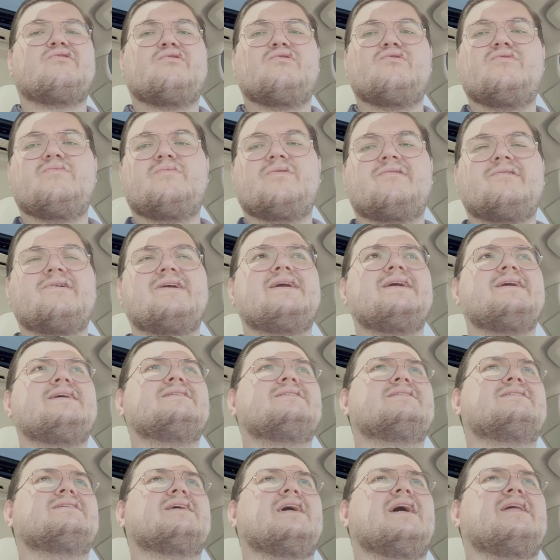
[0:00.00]
Uber
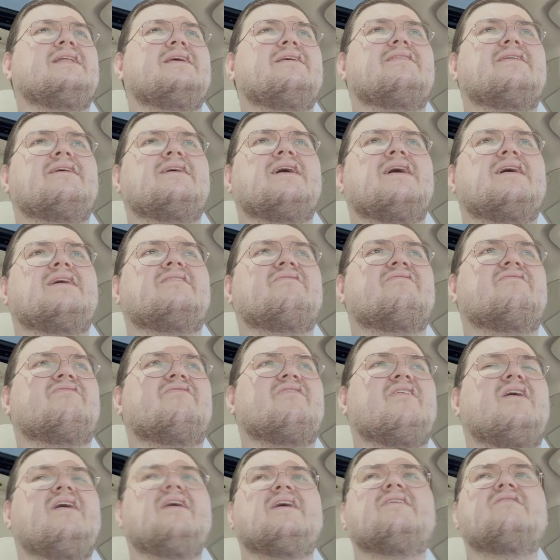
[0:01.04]
Eats, anything I can
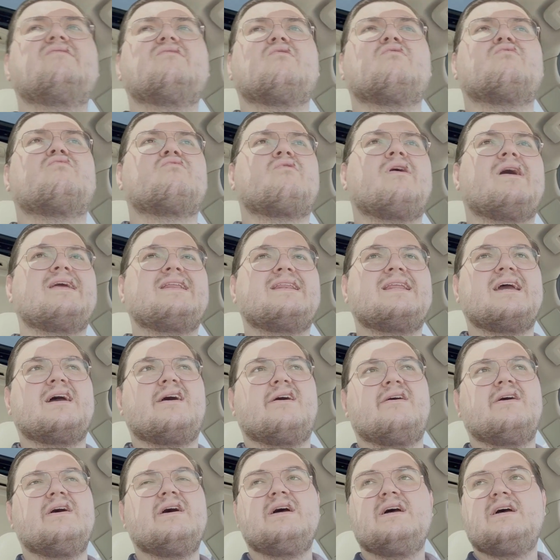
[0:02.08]
find right
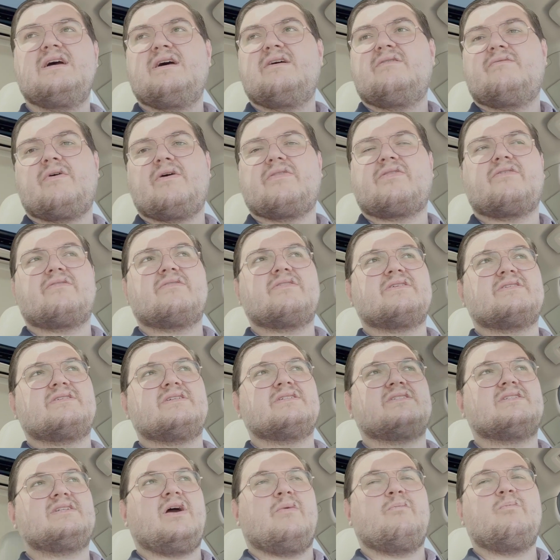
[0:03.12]
now. Whether this
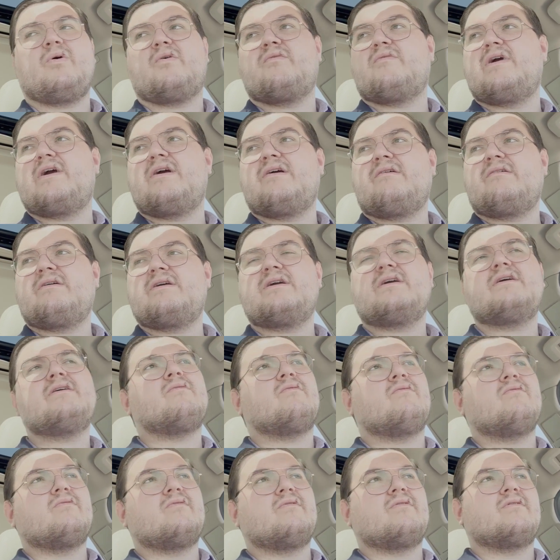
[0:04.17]
is temporary
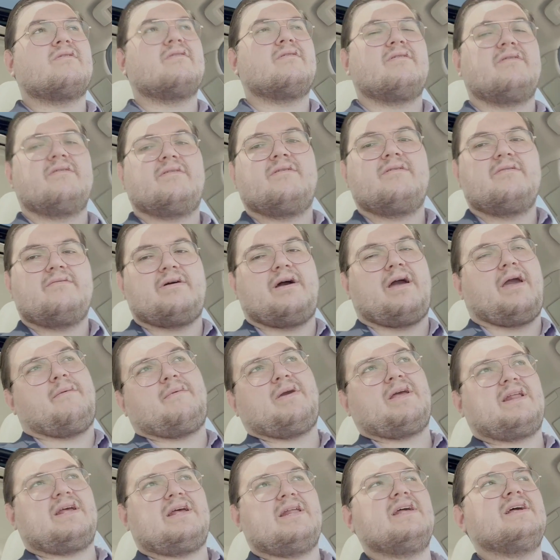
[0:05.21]
or, well, I
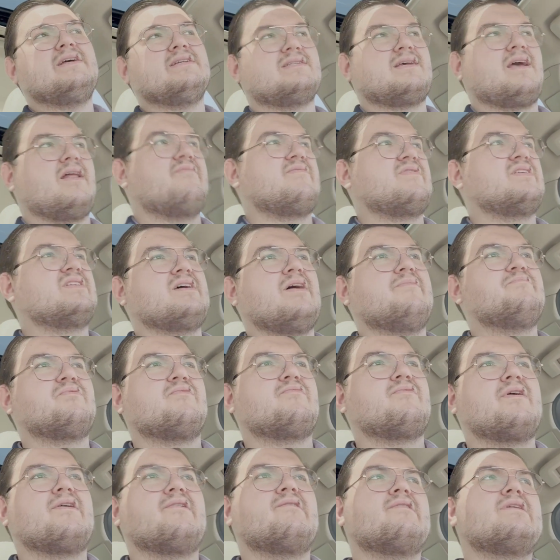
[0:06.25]
mean, it is going to be
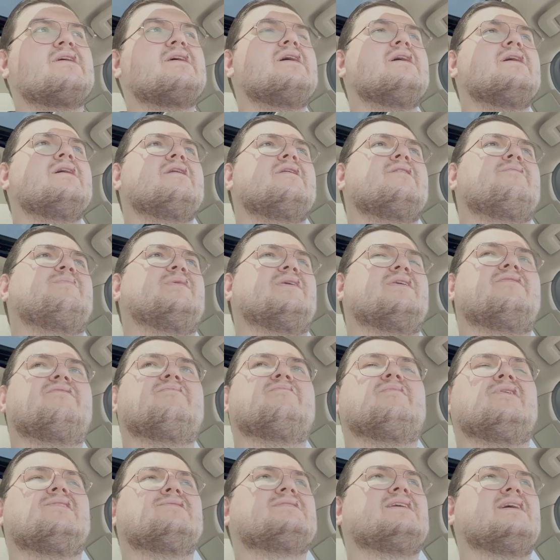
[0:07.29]
temporary, but
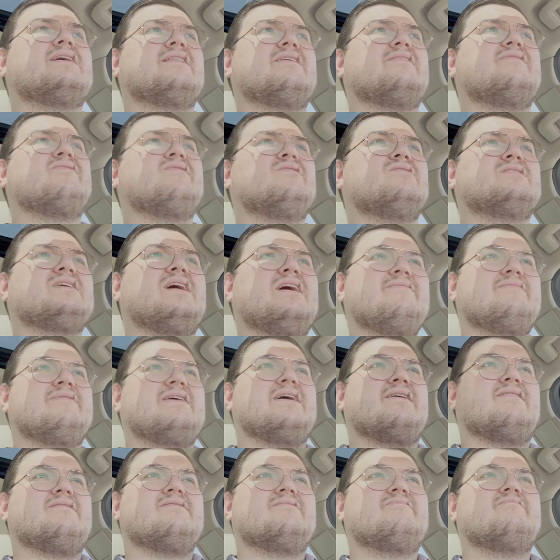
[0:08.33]
most likely full time
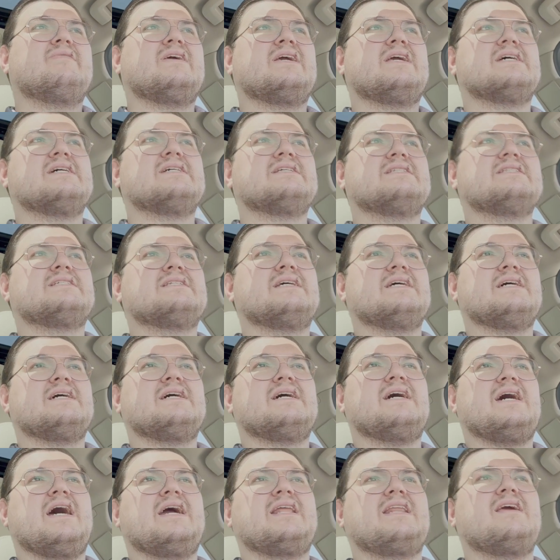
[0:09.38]
now because
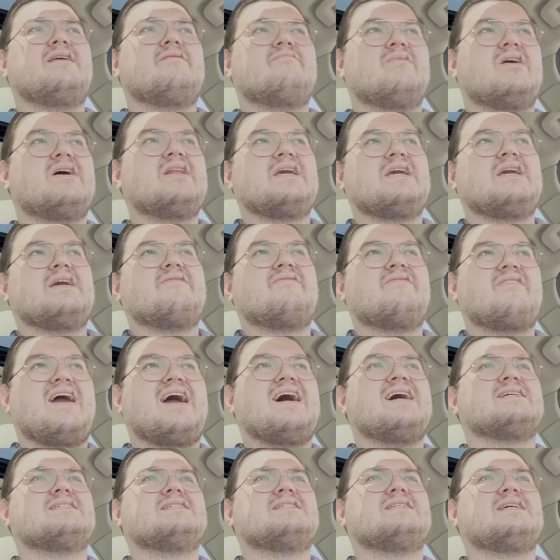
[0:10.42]
uh, I need money
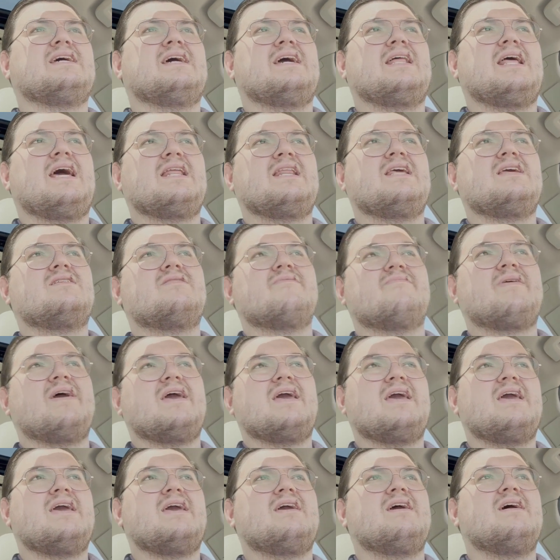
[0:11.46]
fast and I need to
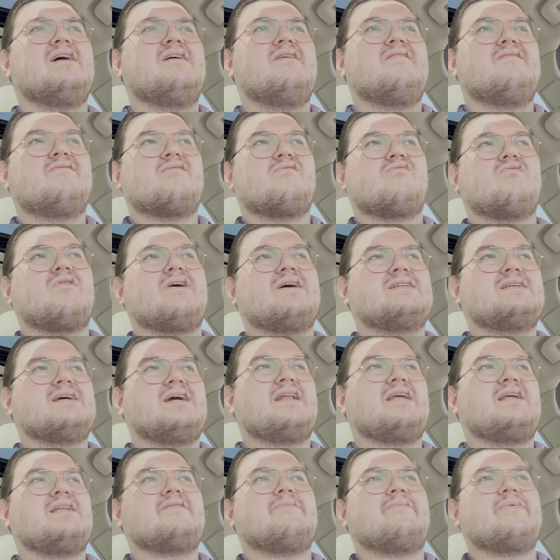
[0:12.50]
pay for rent. I
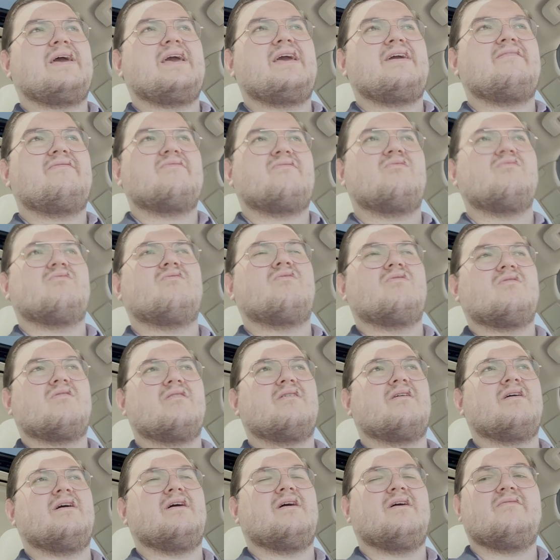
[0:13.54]
need to pay for
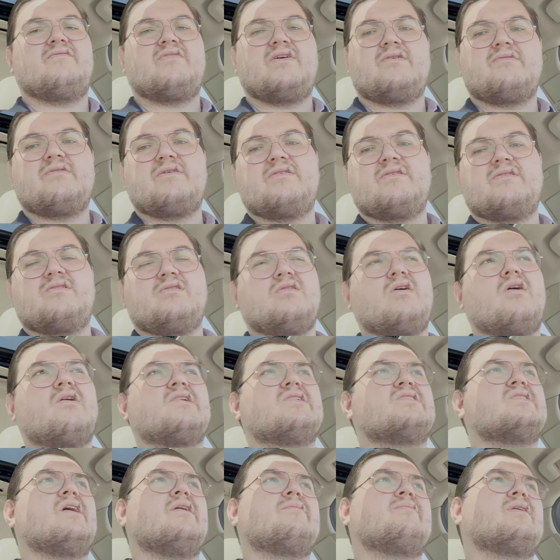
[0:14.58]
uh, very
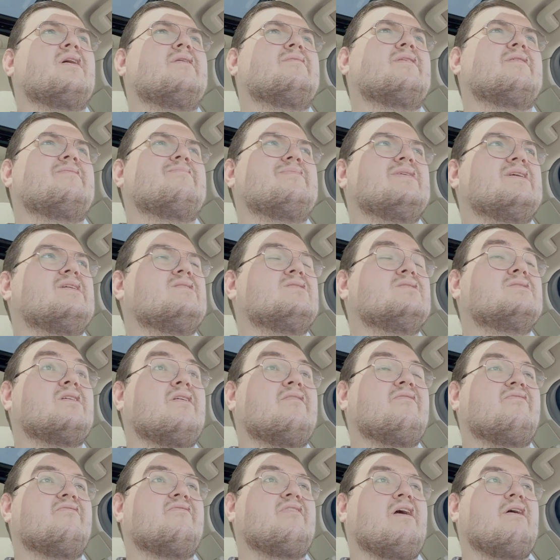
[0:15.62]
large upcoming bills
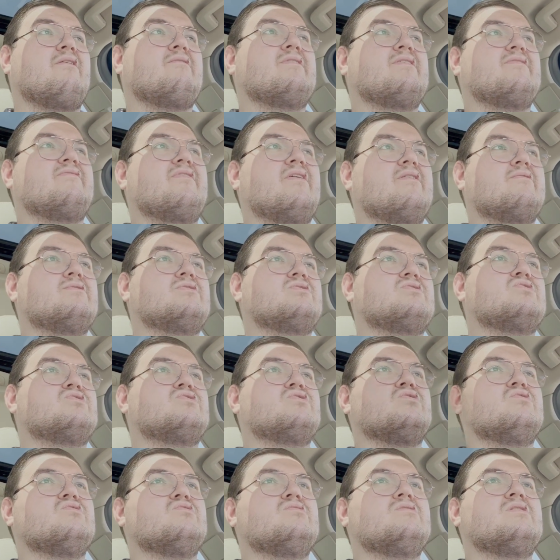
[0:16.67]
very, very
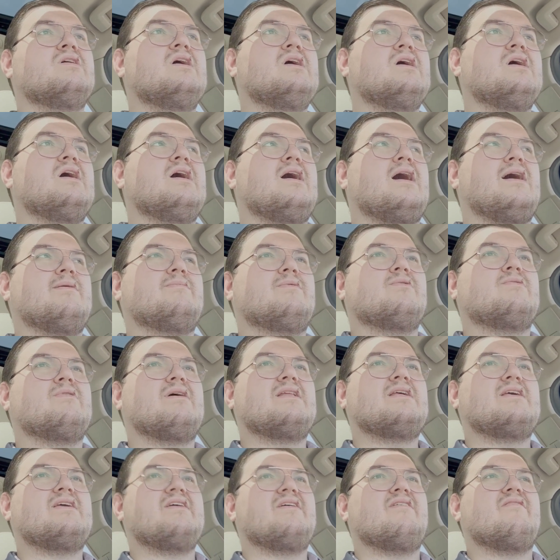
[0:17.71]
soon. I'm
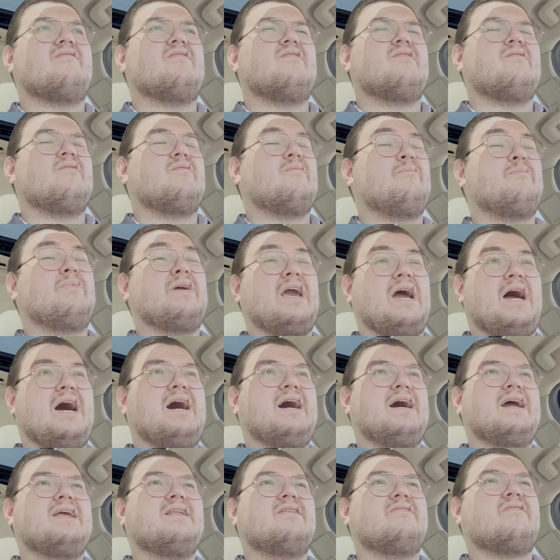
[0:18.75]
already
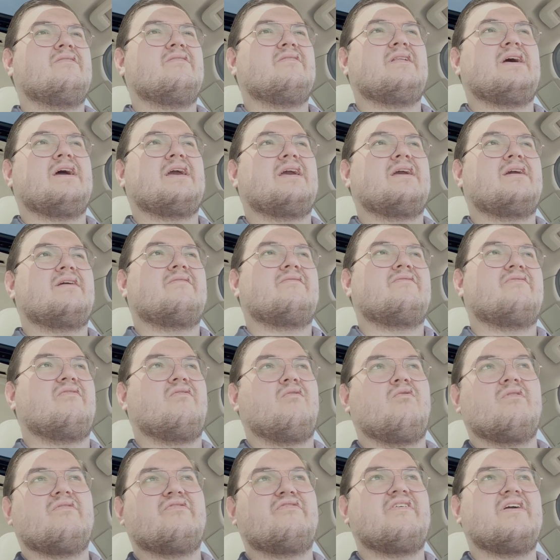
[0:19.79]
behind like
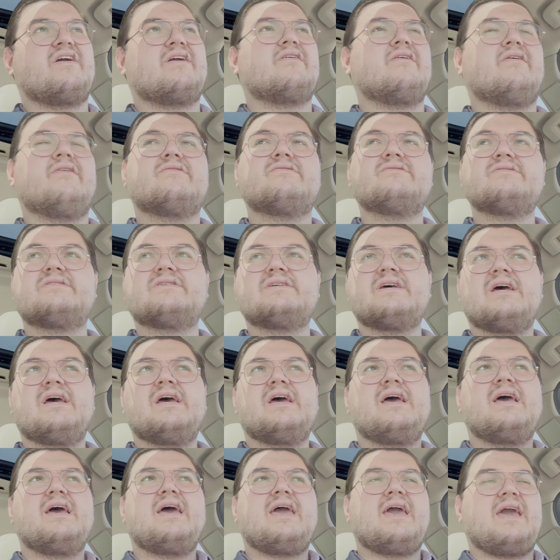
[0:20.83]
four figures
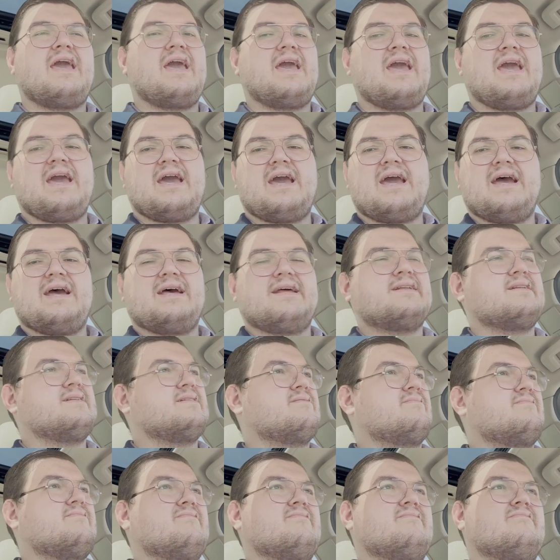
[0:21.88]

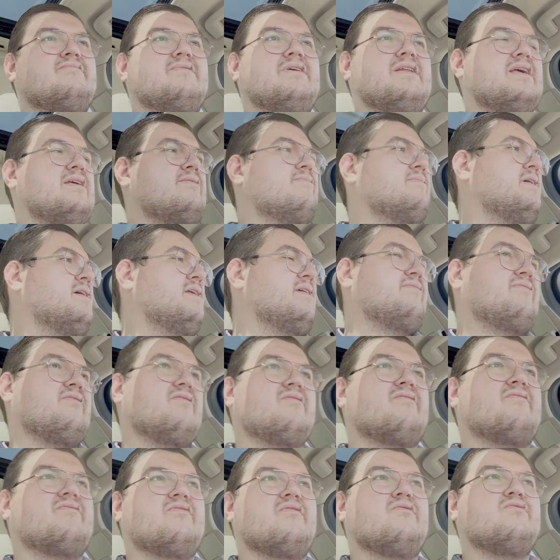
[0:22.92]
and we need money
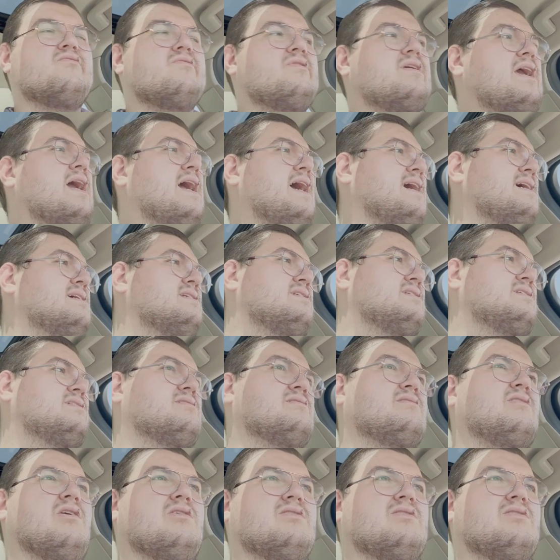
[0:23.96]
for food, gas, all